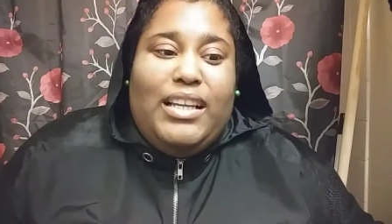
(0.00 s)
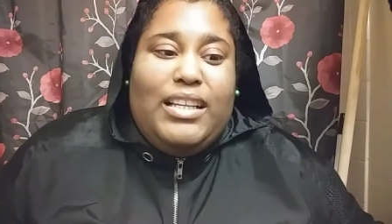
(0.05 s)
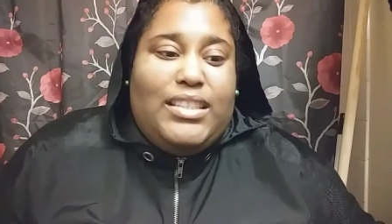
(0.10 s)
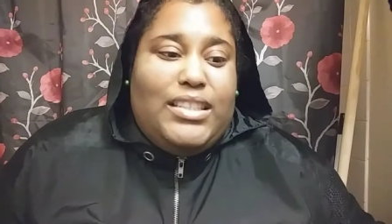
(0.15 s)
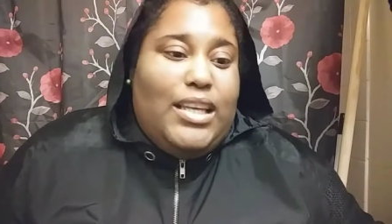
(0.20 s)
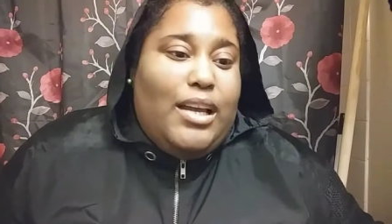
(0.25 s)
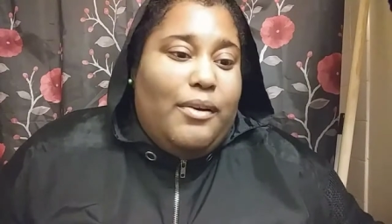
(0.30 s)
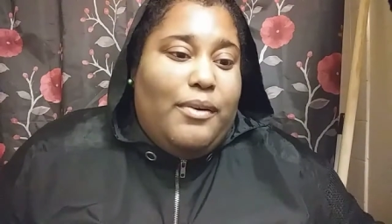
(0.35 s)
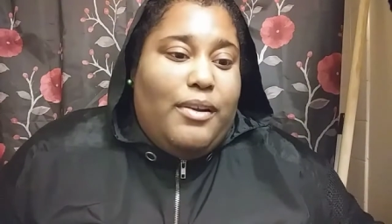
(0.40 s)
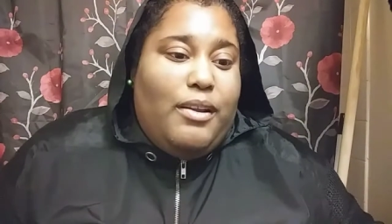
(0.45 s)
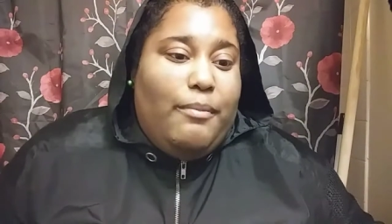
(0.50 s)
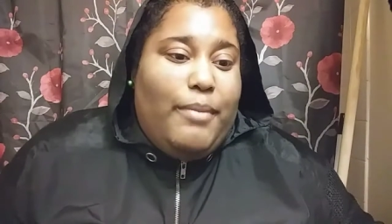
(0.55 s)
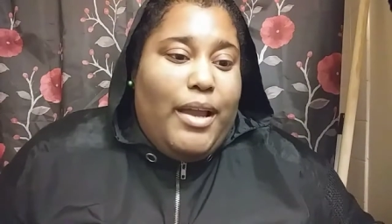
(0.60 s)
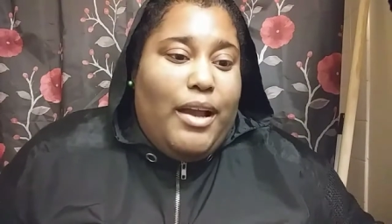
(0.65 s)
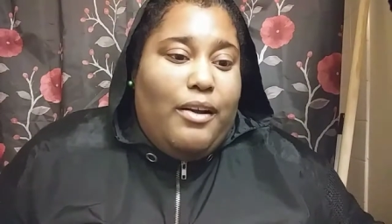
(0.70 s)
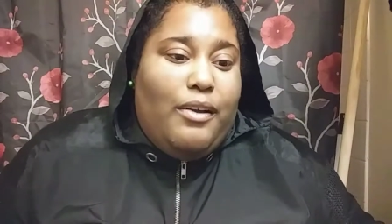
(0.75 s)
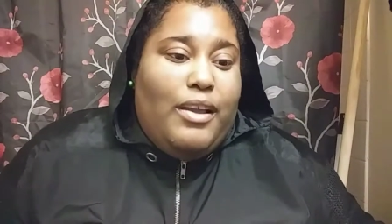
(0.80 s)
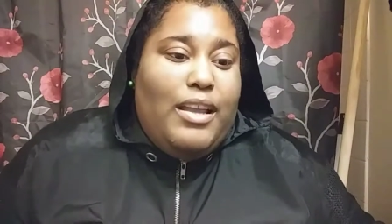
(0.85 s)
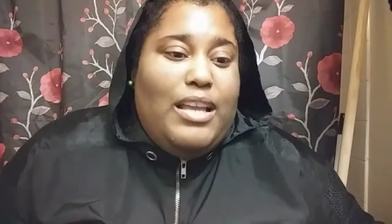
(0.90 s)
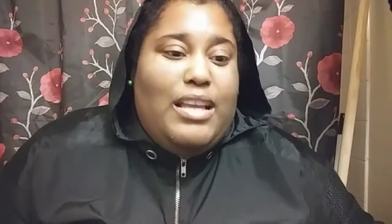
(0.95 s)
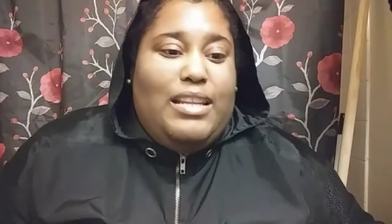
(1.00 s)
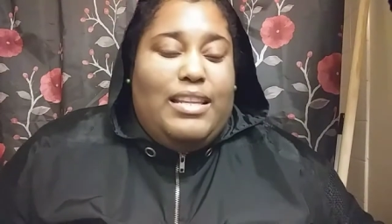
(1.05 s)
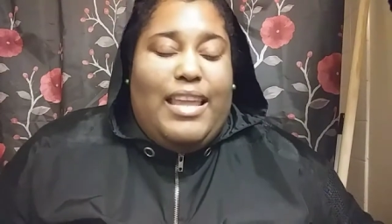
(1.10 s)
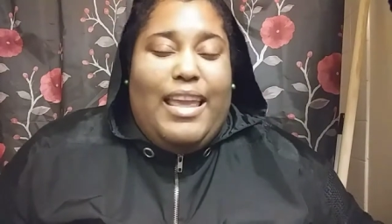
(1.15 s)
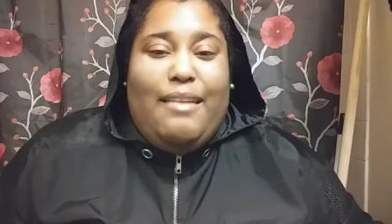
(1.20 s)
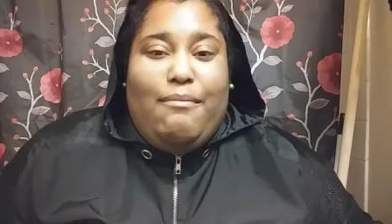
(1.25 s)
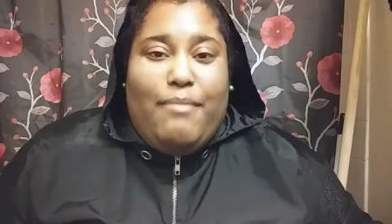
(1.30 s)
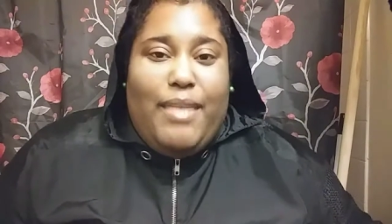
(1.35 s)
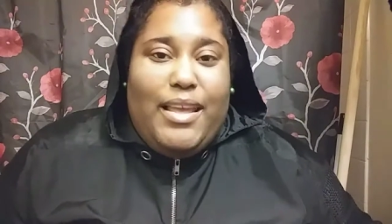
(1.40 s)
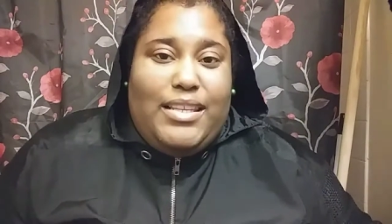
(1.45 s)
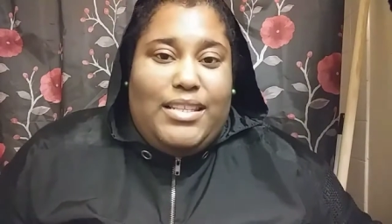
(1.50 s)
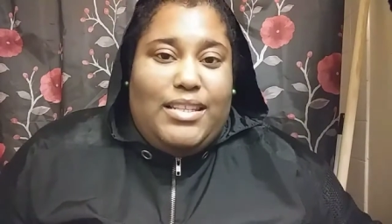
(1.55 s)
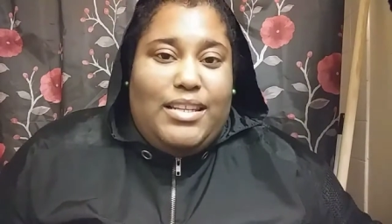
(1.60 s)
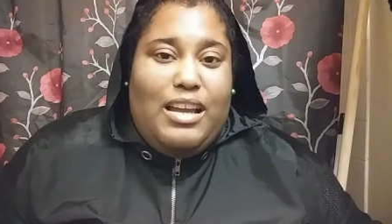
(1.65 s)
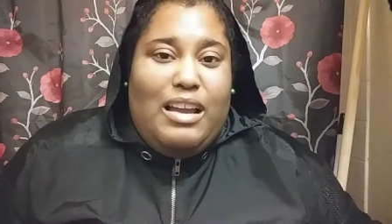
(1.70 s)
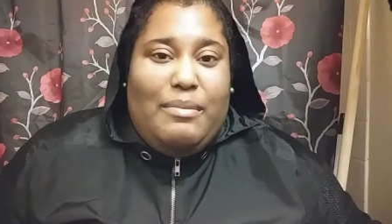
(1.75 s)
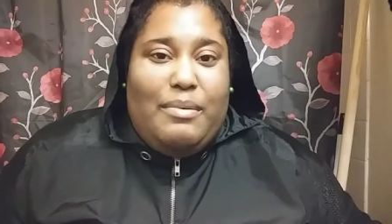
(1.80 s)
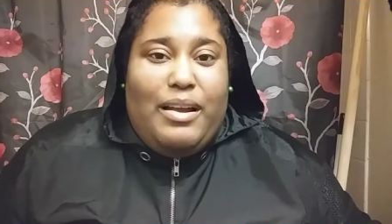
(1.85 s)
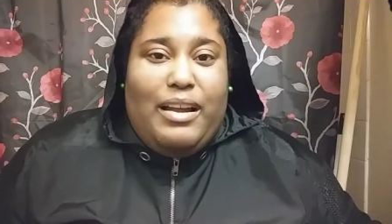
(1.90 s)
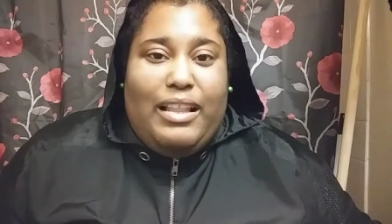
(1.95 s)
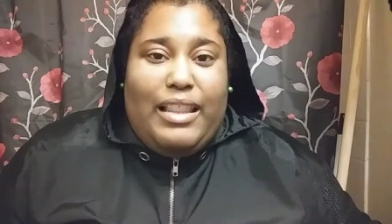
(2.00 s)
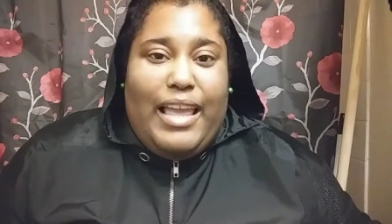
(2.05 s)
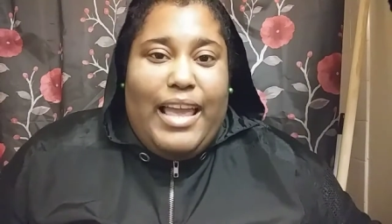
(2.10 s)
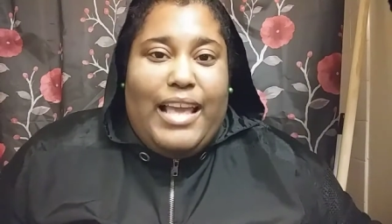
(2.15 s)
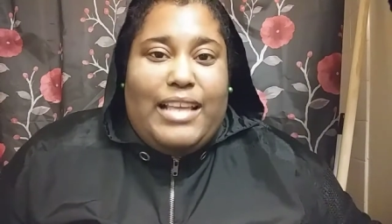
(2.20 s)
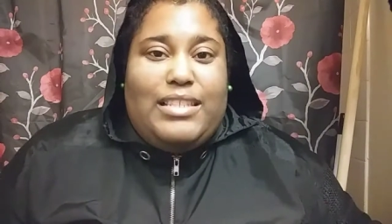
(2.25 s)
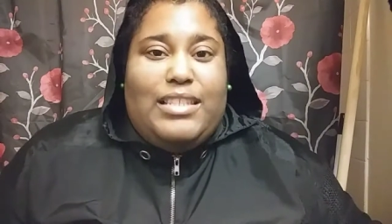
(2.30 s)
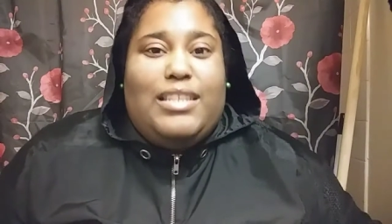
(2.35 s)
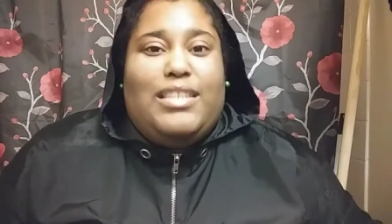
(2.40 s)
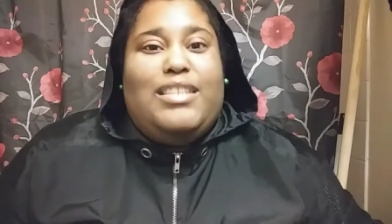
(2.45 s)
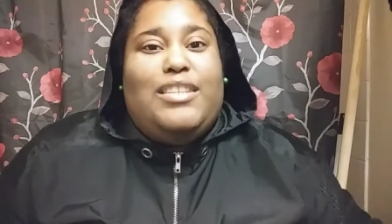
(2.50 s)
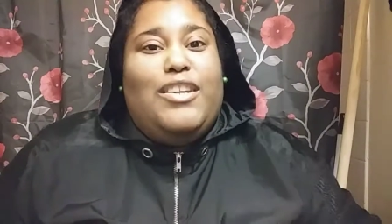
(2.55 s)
Talking about they messing up her classes.